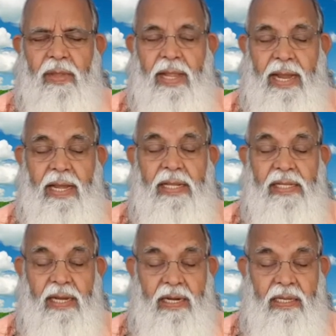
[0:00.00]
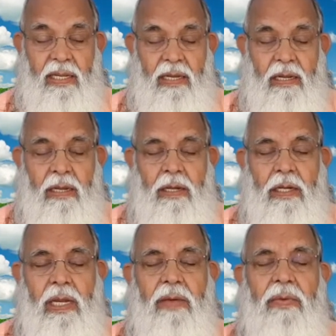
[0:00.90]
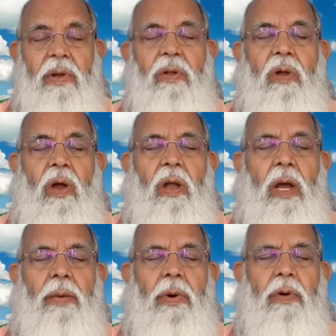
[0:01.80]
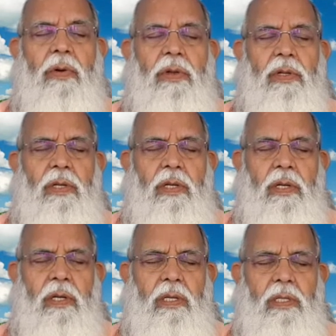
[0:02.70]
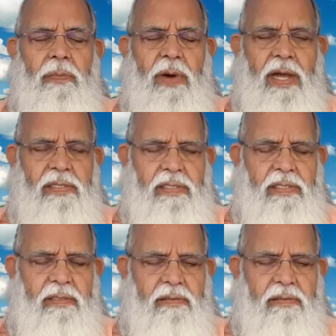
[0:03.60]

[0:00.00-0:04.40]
And the second thing, never talk about the past.